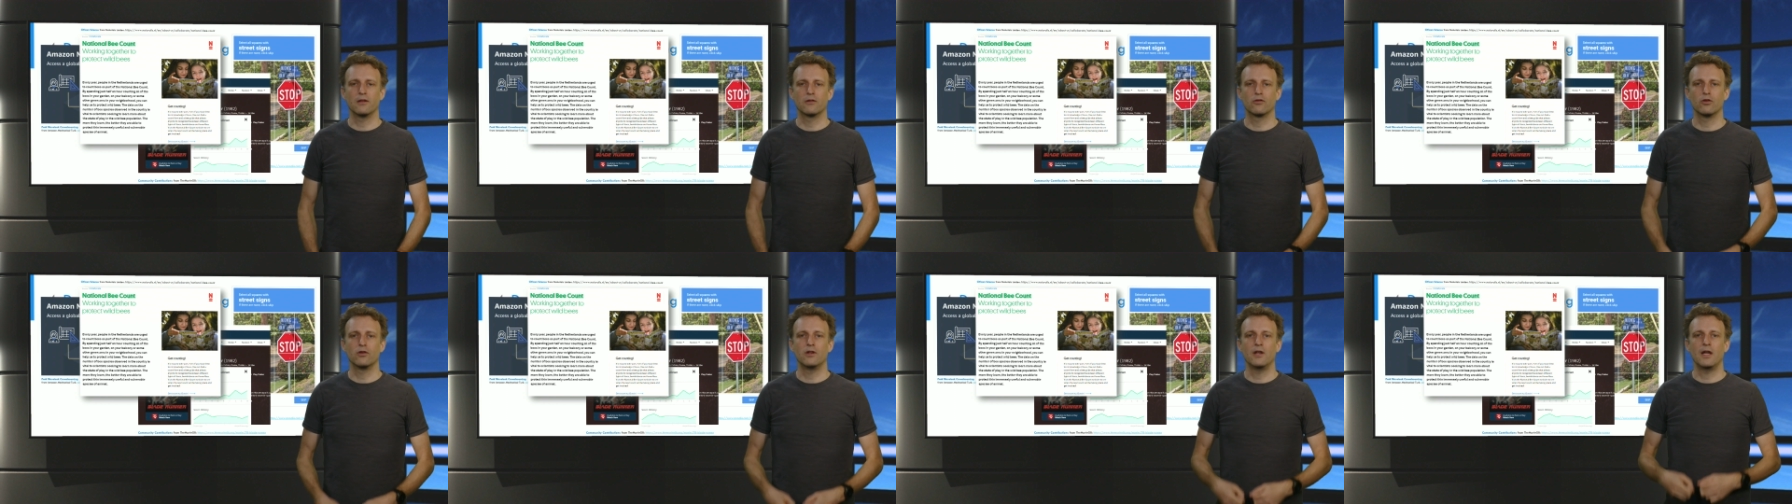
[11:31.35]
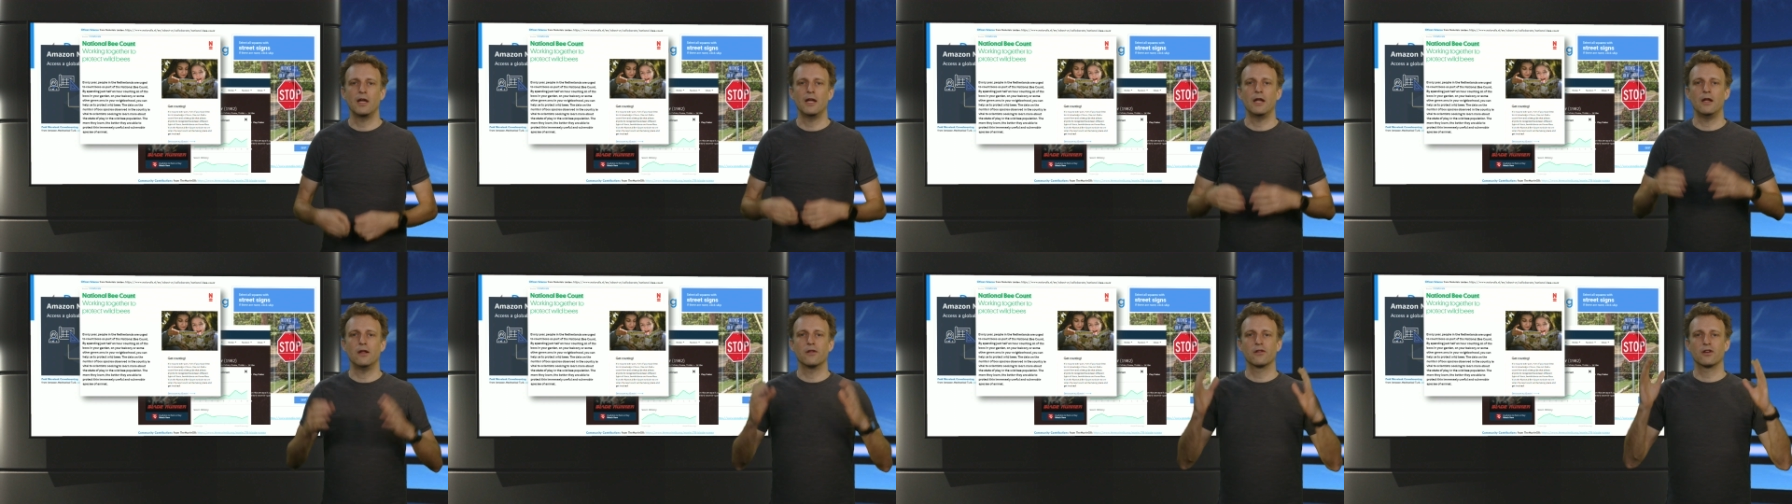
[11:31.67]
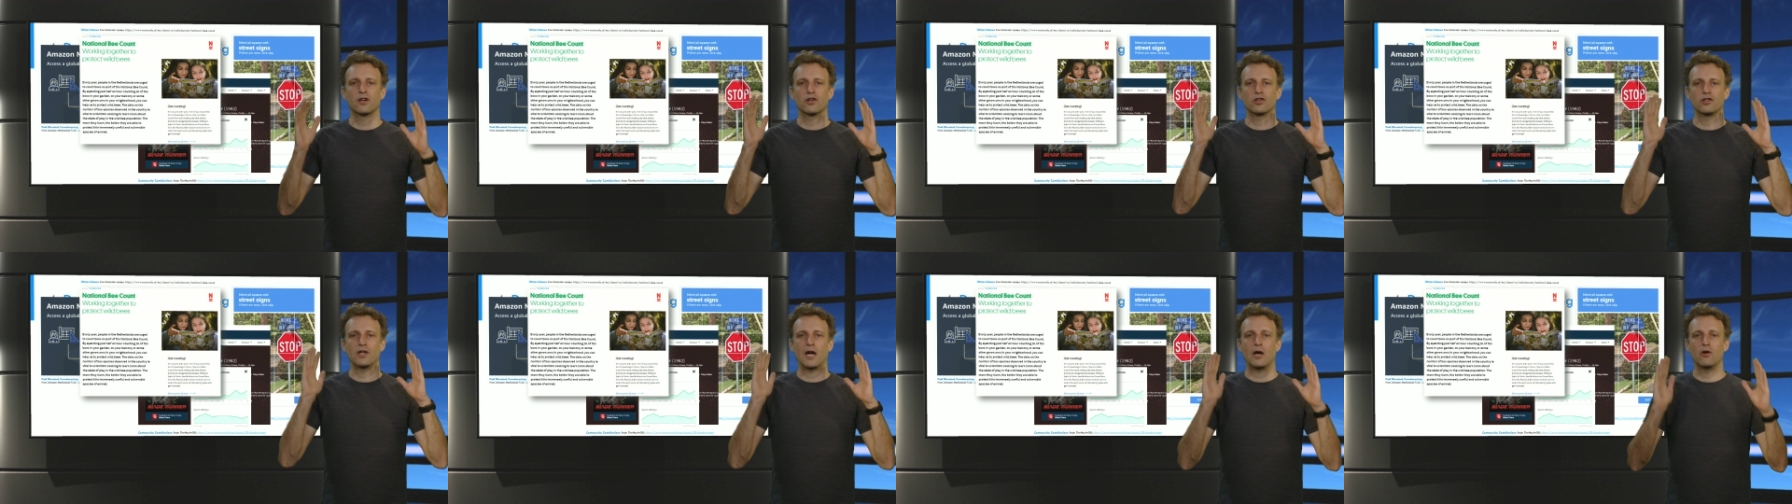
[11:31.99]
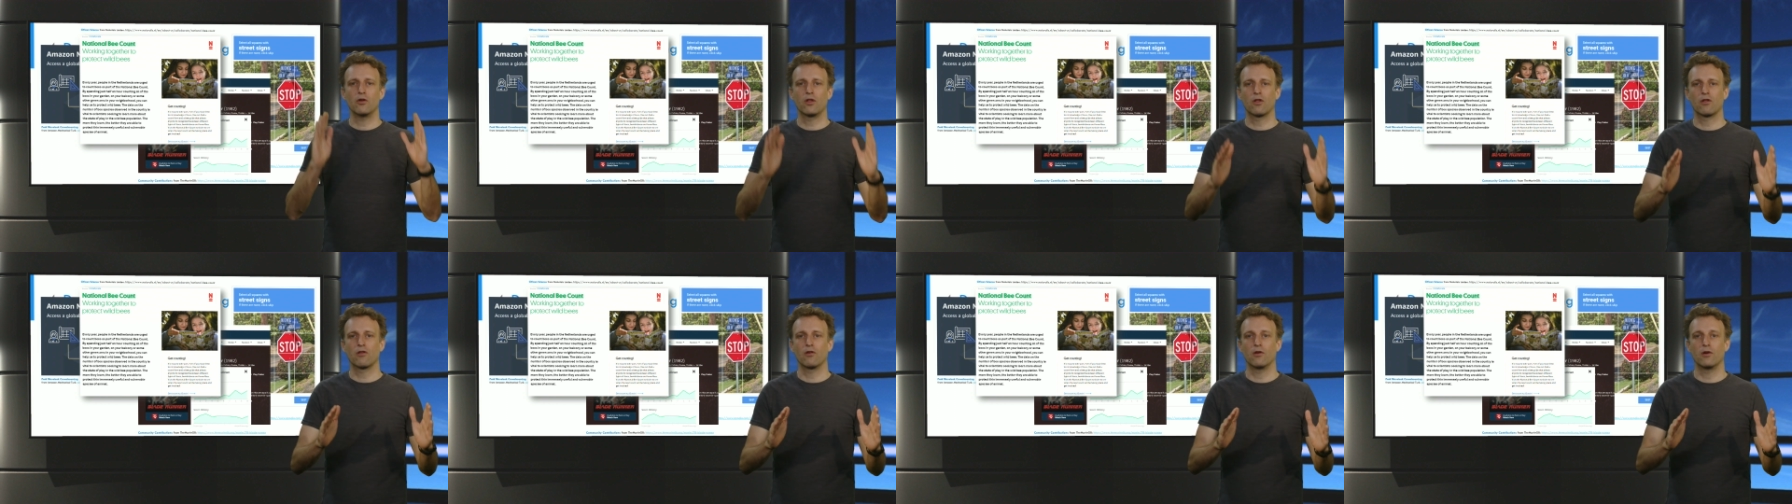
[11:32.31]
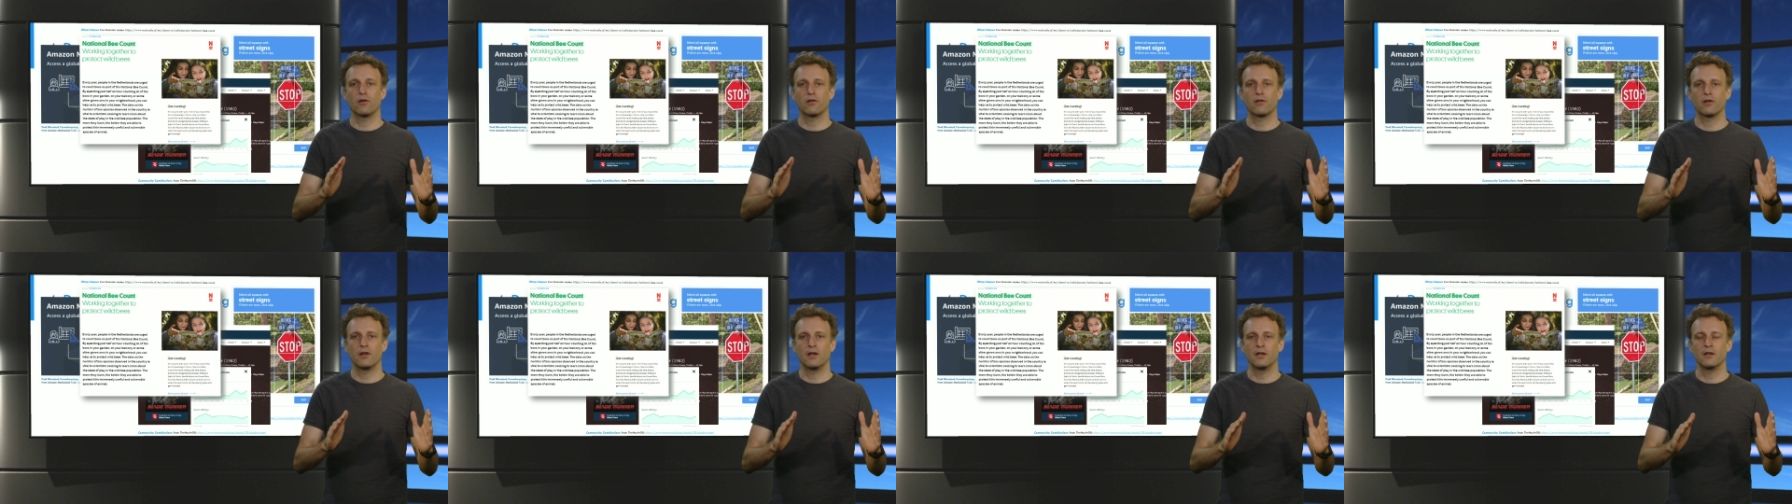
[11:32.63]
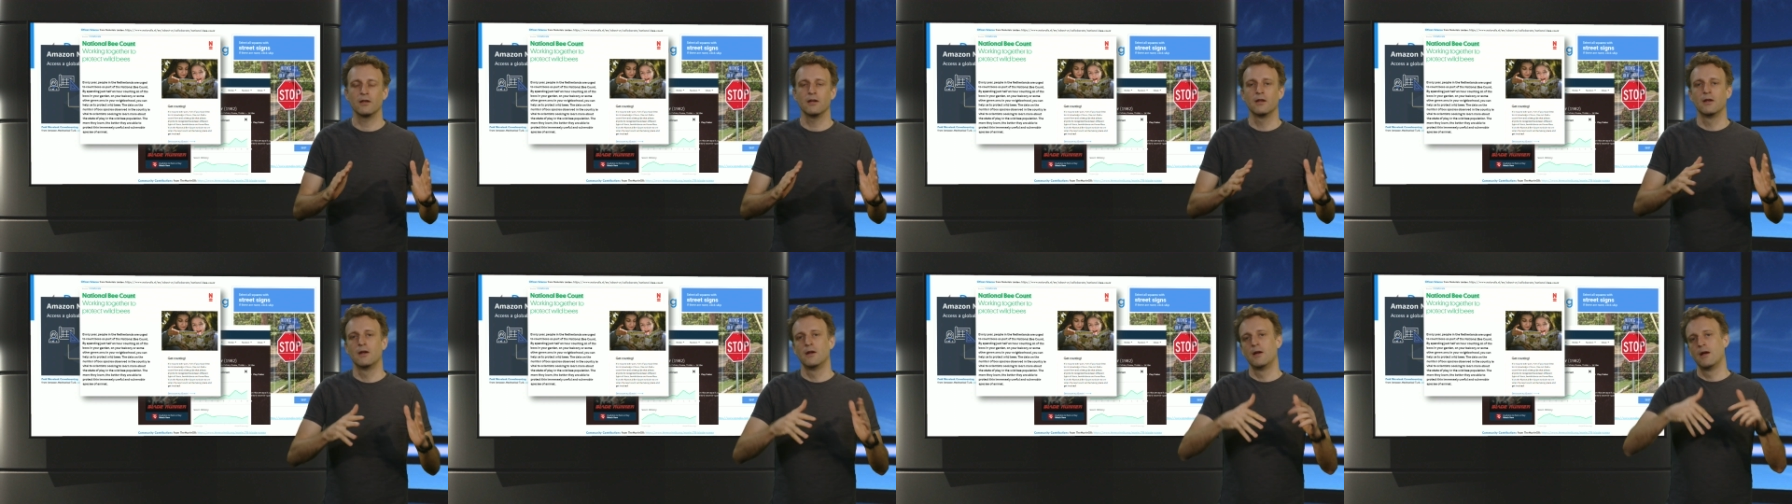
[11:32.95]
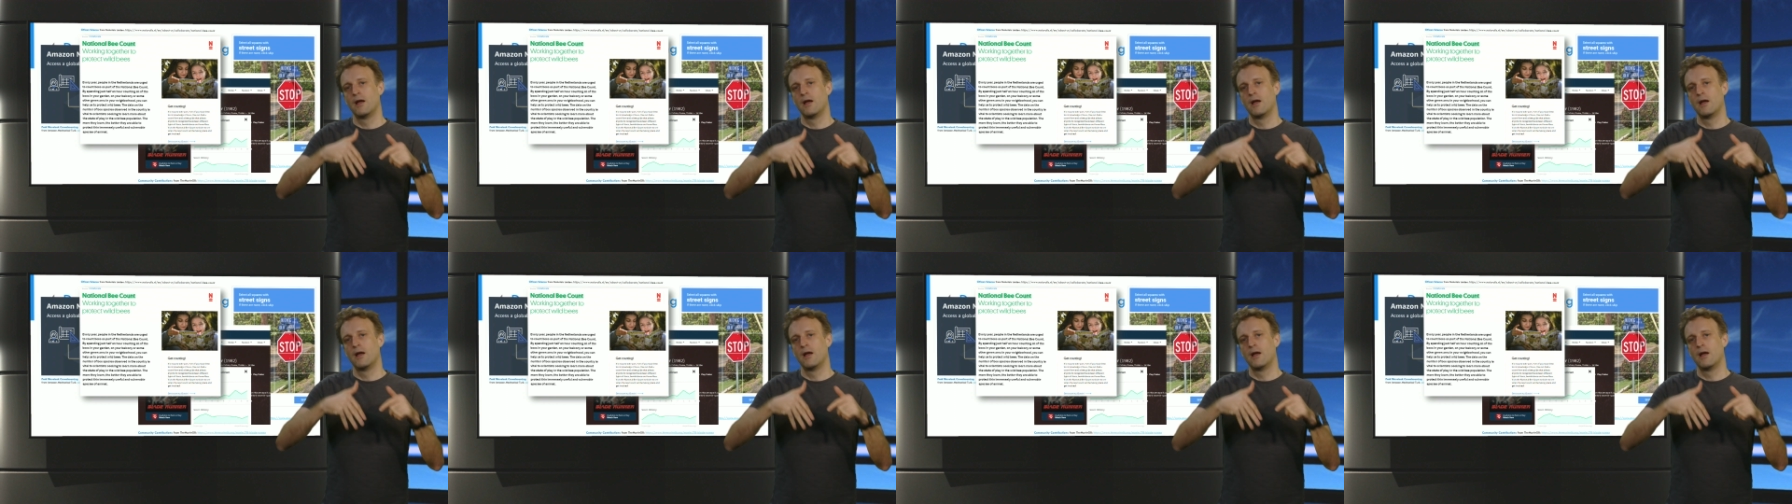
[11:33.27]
today is crowdsourcing